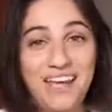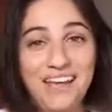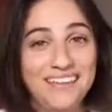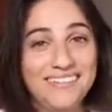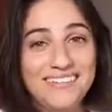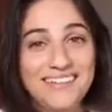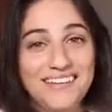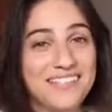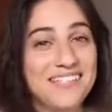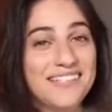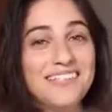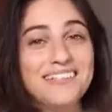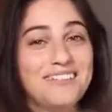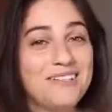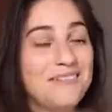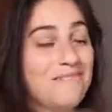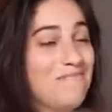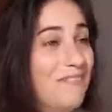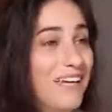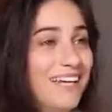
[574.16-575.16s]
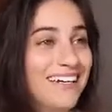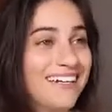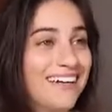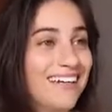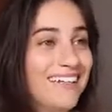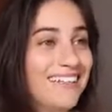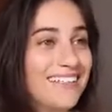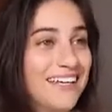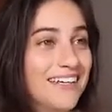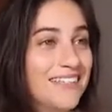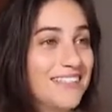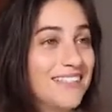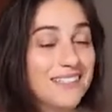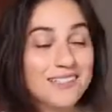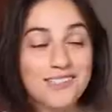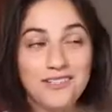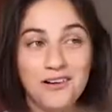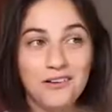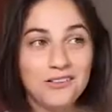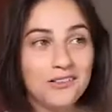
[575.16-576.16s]
It doesn't make any sense.
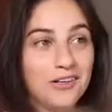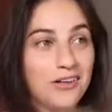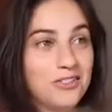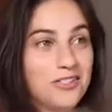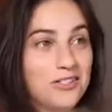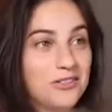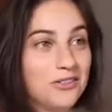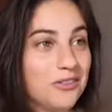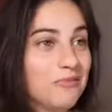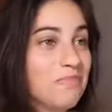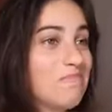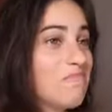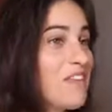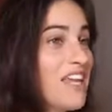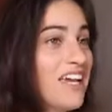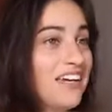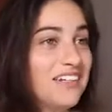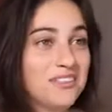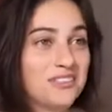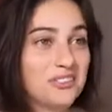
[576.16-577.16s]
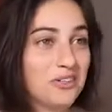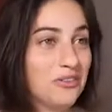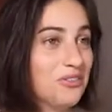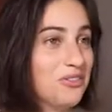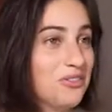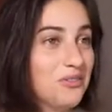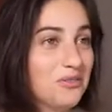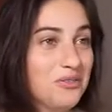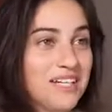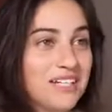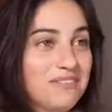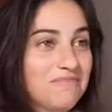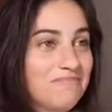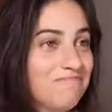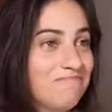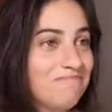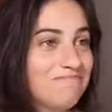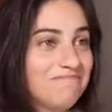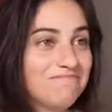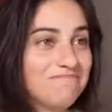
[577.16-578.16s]
It's not logical. Don't do it.
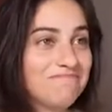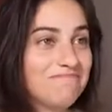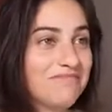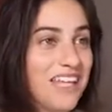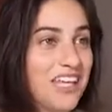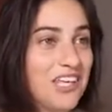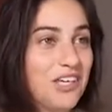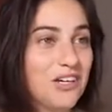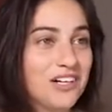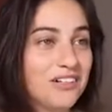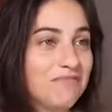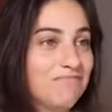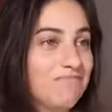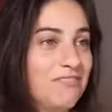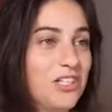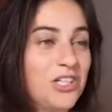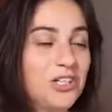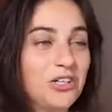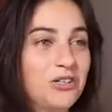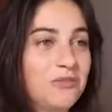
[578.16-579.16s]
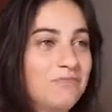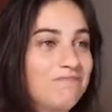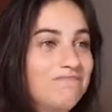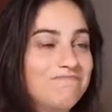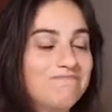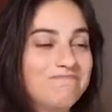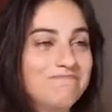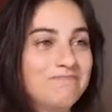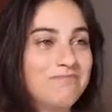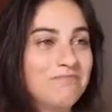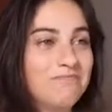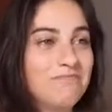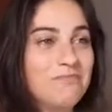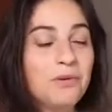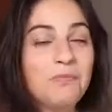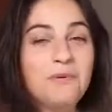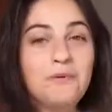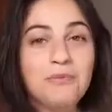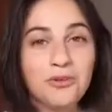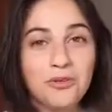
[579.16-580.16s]

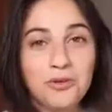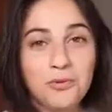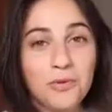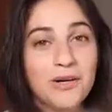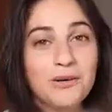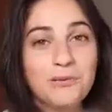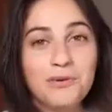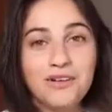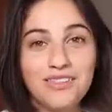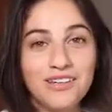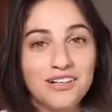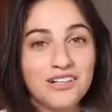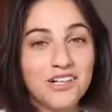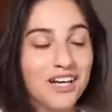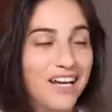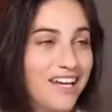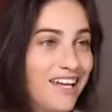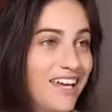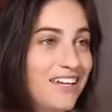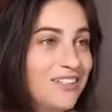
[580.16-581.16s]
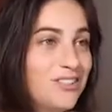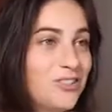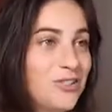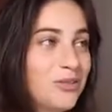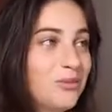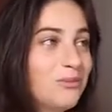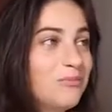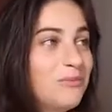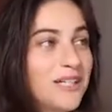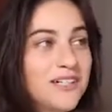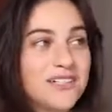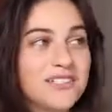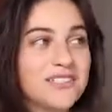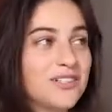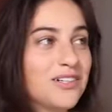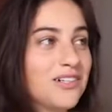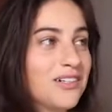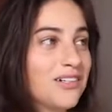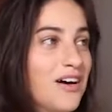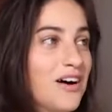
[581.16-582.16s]
The people you work with are gonna hate you
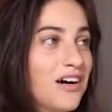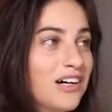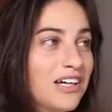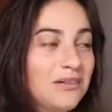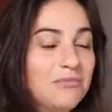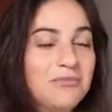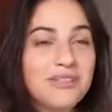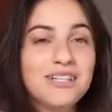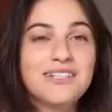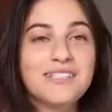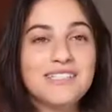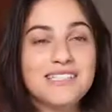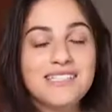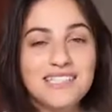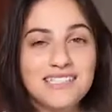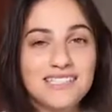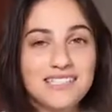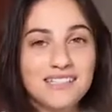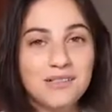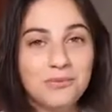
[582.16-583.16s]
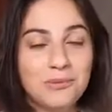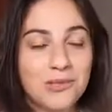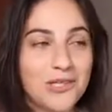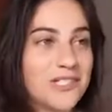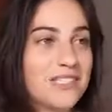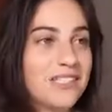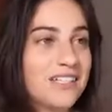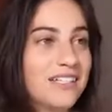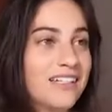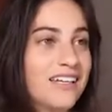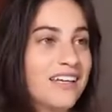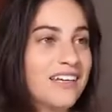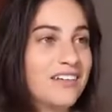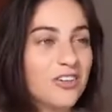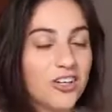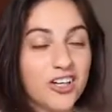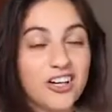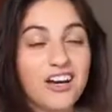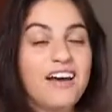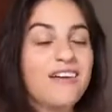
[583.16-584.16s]
because you're not gonna be a consistent person
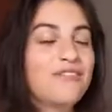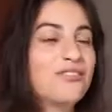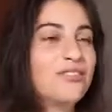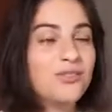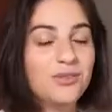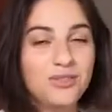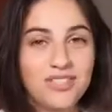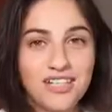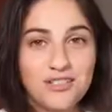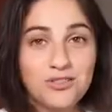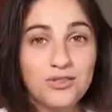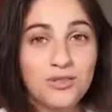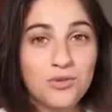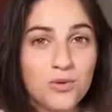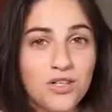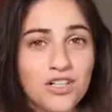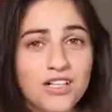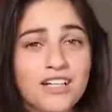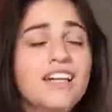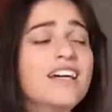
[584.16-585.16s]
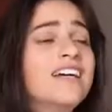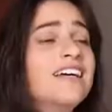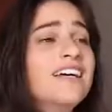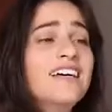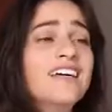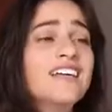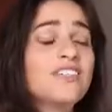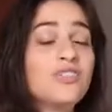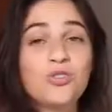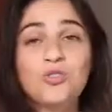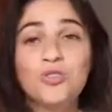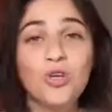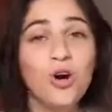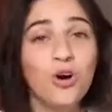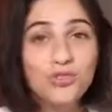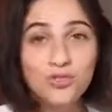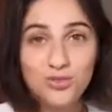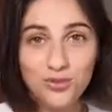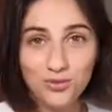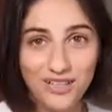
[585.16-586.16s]
and you're gonna have to do the extra work. So
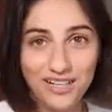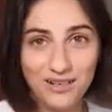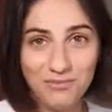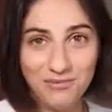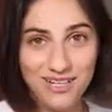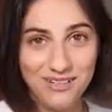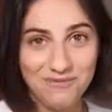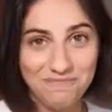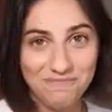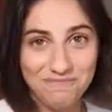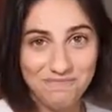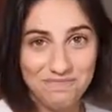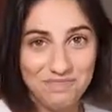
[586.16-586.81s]
don't do like me.